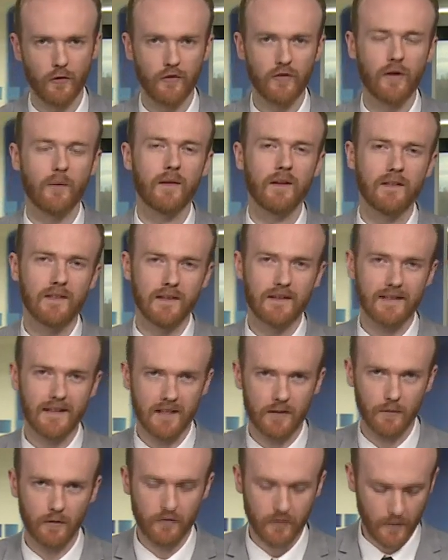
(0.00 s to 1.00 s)
So something is
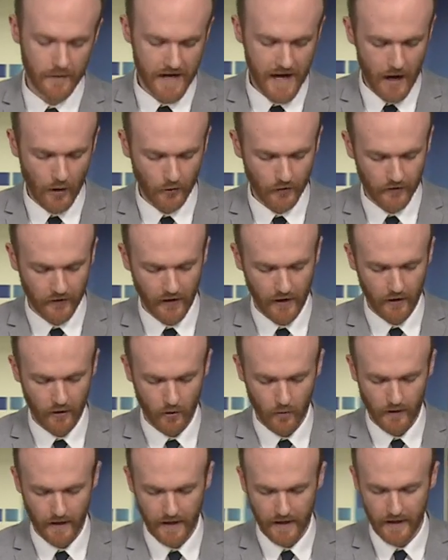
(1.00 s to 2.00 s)
accessible from the outside
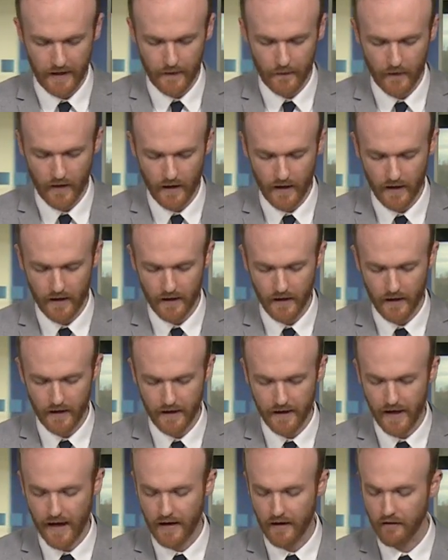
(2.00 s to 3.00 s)
going in.
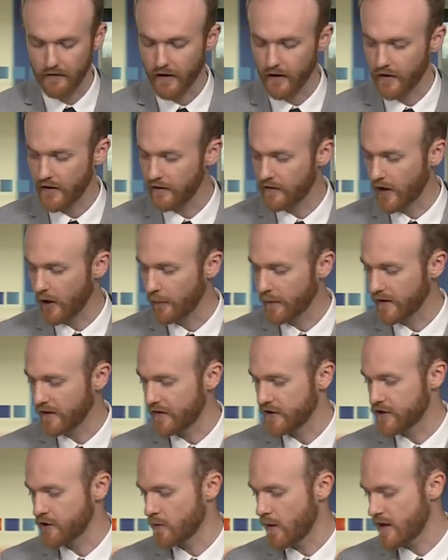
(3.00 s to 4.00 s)
Again, a very developing
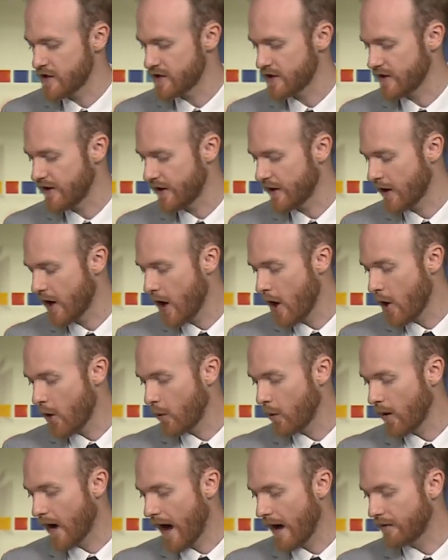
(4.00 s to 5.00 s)
situation here.
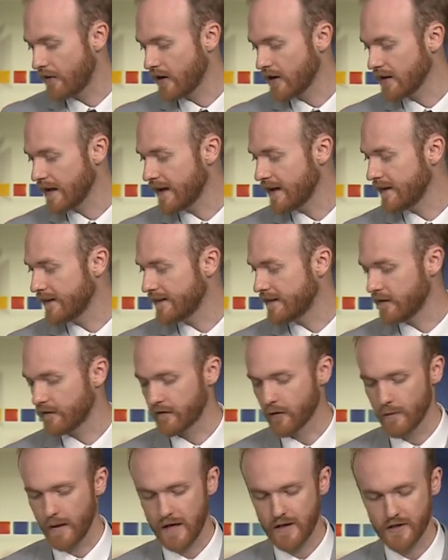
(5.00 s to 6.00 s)
We'll have the latest
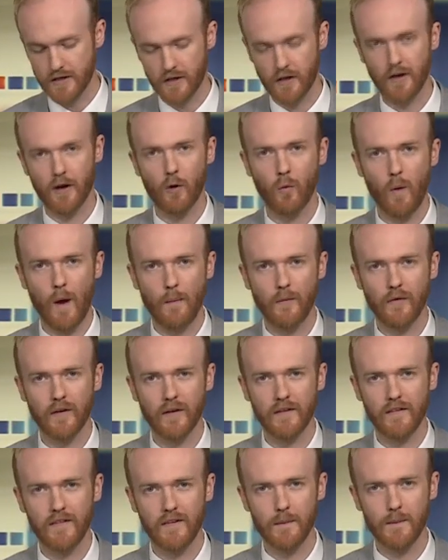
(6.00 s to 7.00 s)
information on our
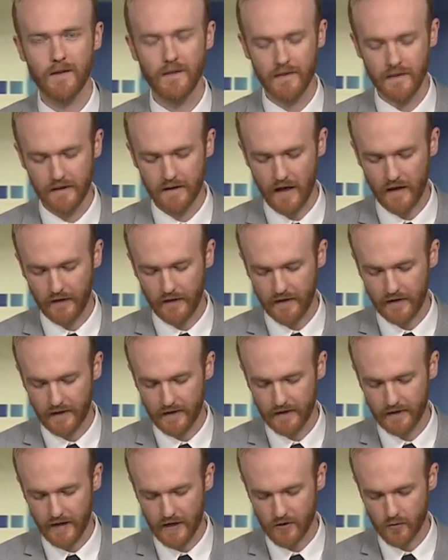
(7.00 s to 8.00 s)
website,
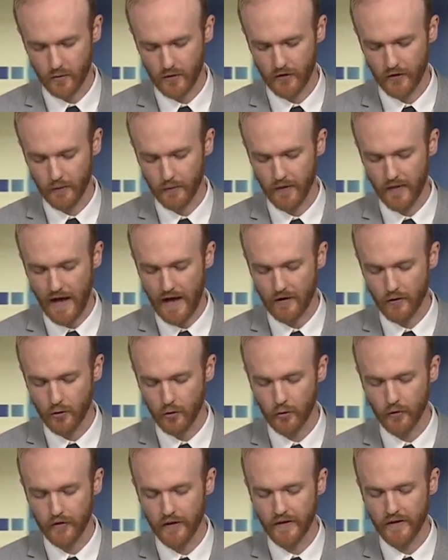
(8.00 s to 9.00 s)
cbc.ca/Windsor. But that
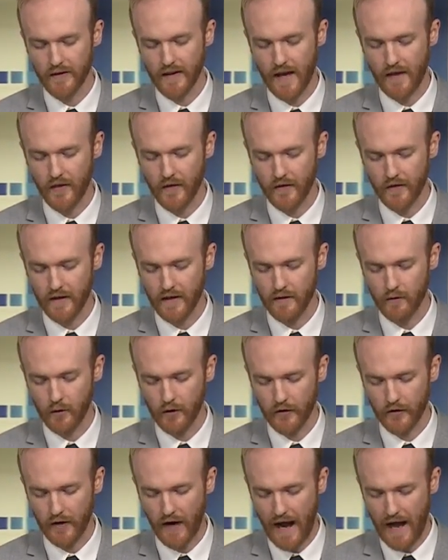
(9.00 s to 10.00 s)
news is that the City of
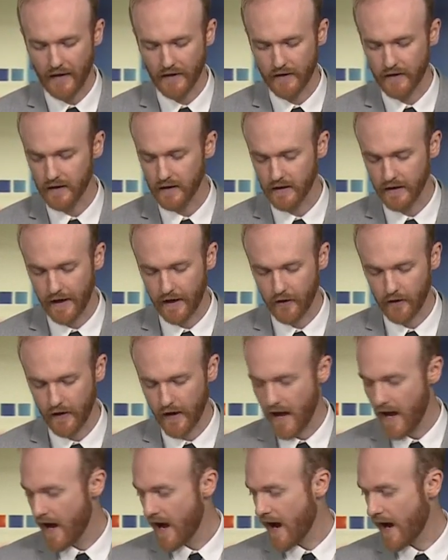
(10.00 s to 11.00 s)
Windsor has
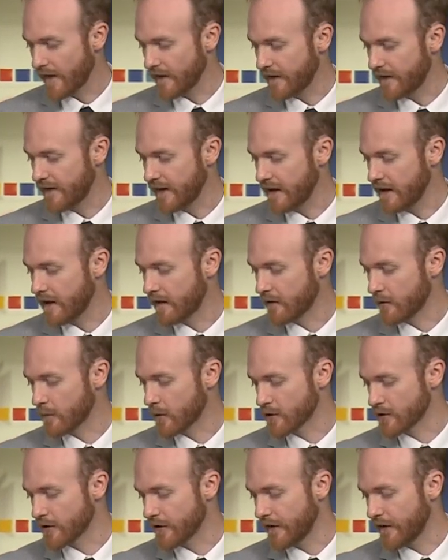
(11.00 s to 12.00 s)
declared a state of
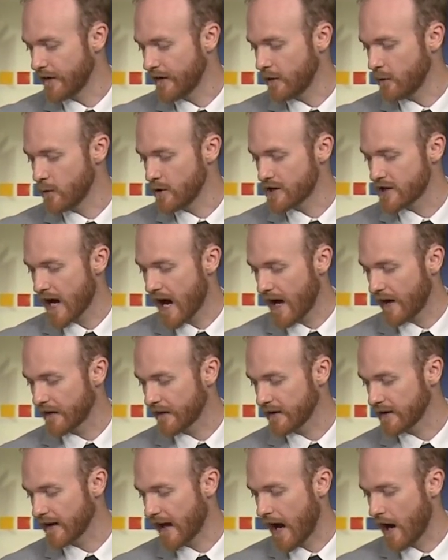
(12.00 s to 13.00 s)
emergency, which
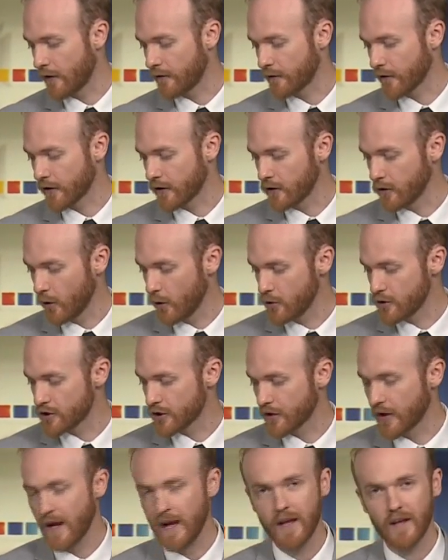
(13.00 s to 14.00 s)
has allowed for the
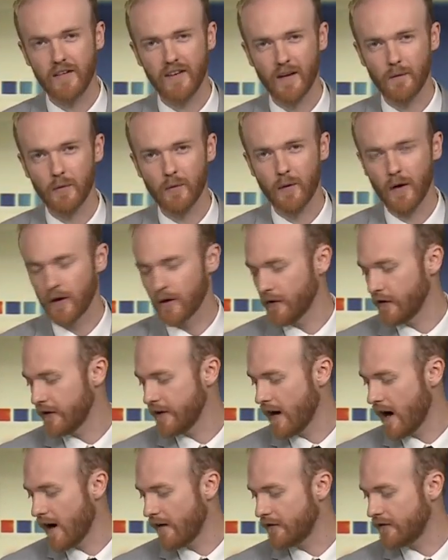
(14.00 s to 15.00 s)
closure
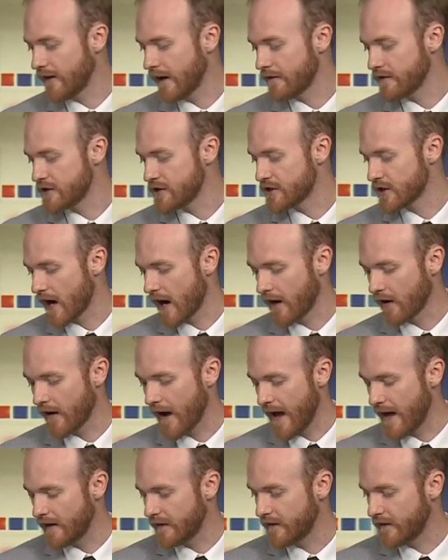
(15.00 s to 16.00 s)
temporarily of
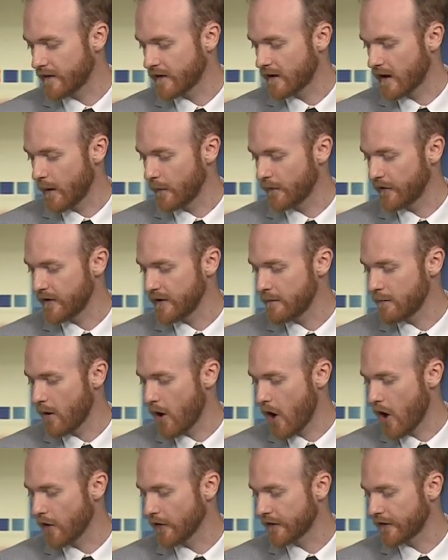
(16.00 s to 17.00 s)
Devonshire and Tecumseh
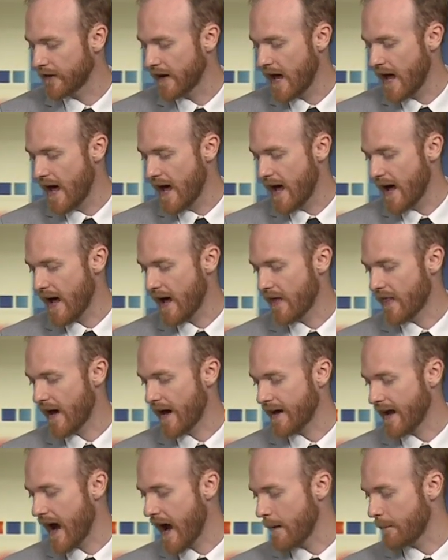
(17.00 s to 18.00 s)
malls.
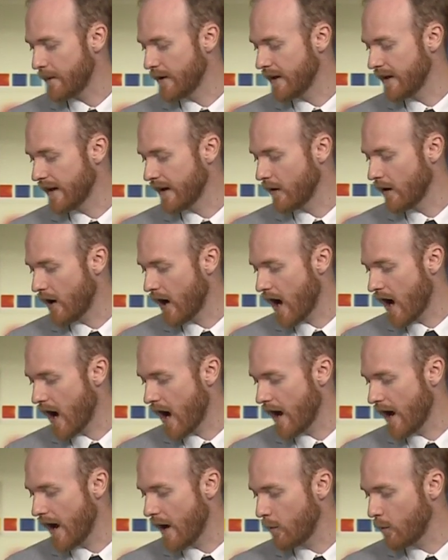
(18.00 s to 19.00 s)
That happening
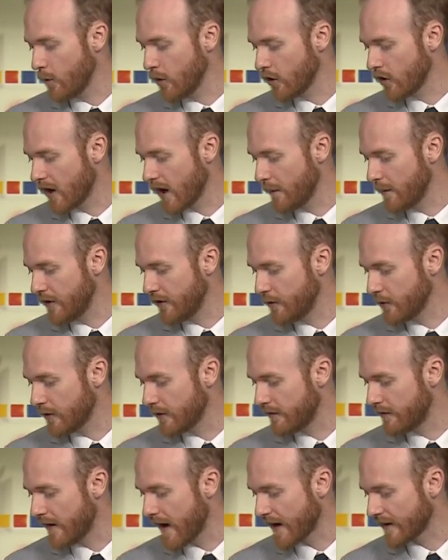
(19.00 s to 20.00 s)
and will come into
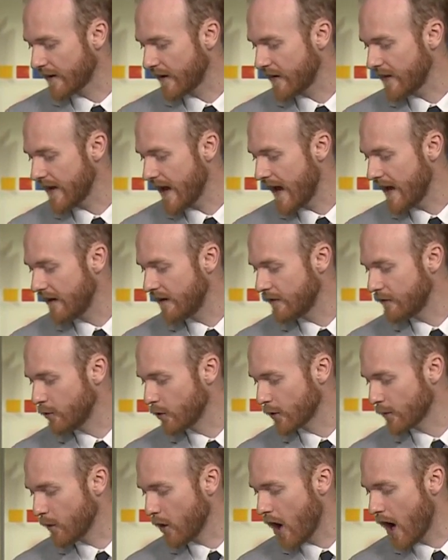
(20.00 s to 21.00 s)
effect at the end of
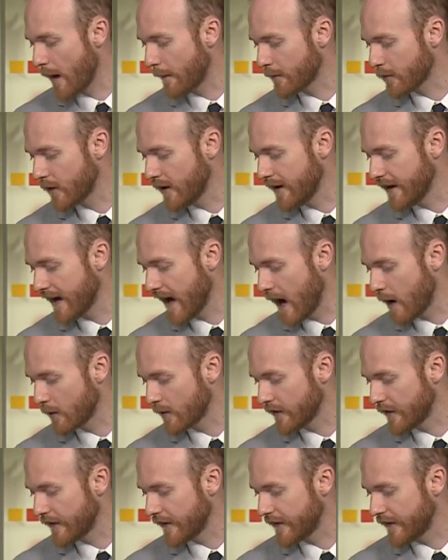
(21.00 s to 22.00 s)
normal operating
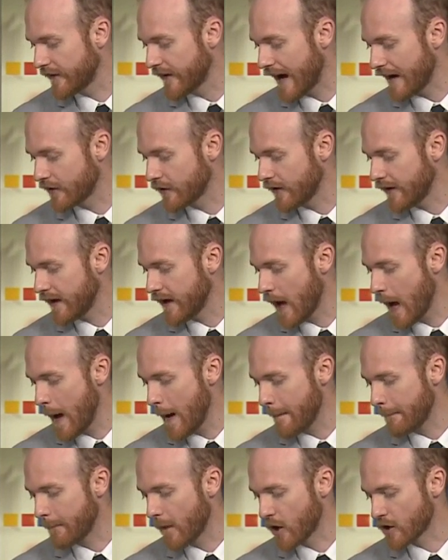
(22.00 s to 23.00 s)
hours, Saturday,
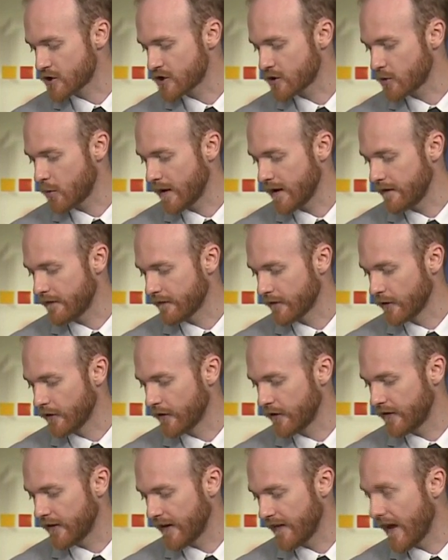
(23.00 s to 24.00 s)
March
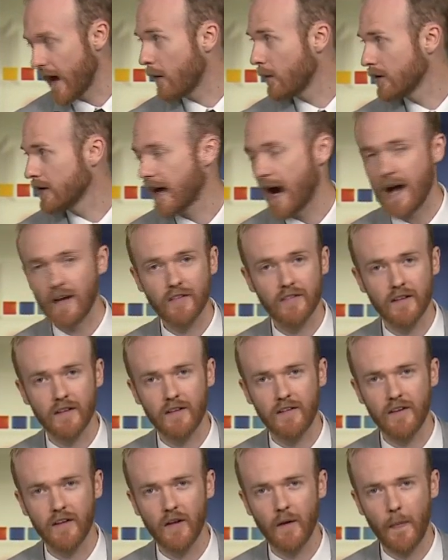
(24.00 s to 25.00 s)
21st, and that will last
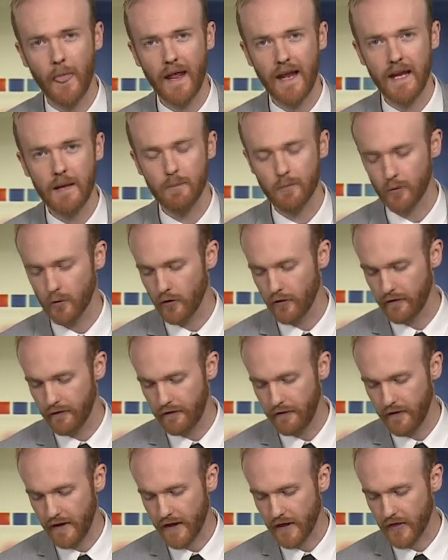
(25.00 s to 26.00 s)
until April
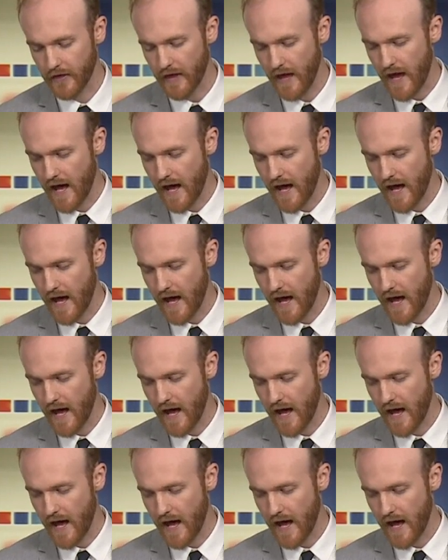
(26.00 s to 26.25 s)
5th.